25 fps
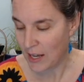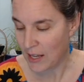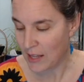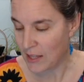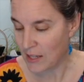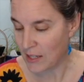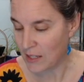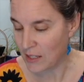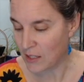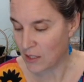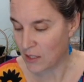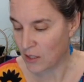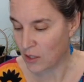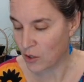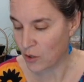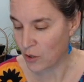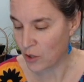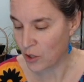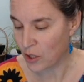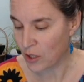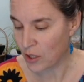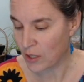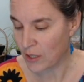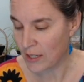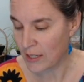the
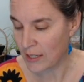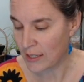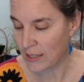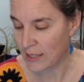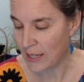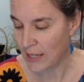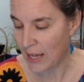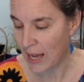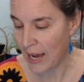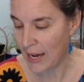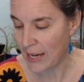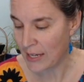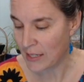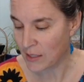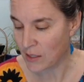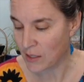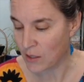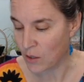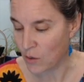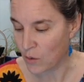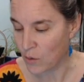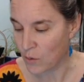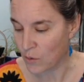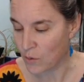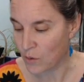solution is
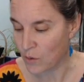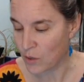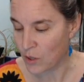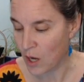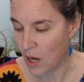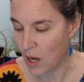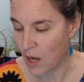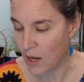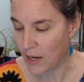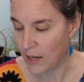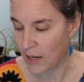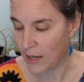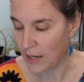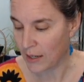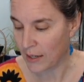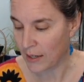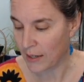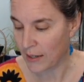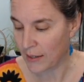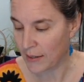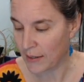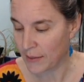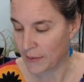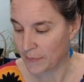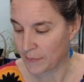isotonic.
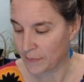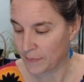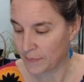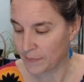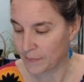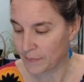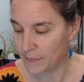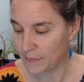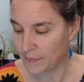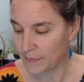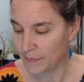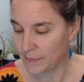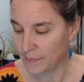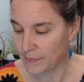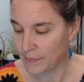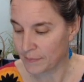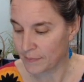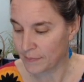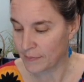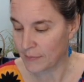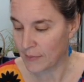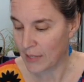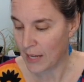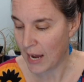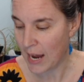
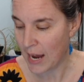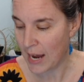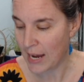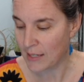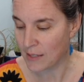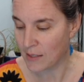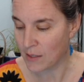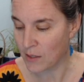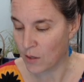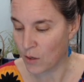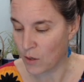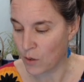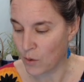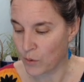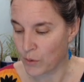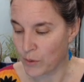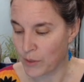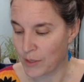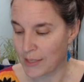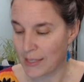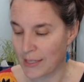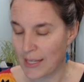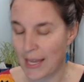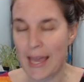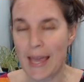Iso,
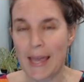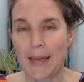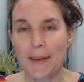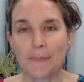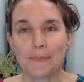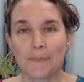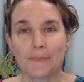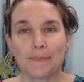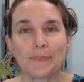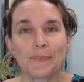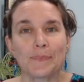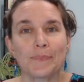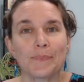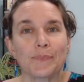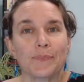same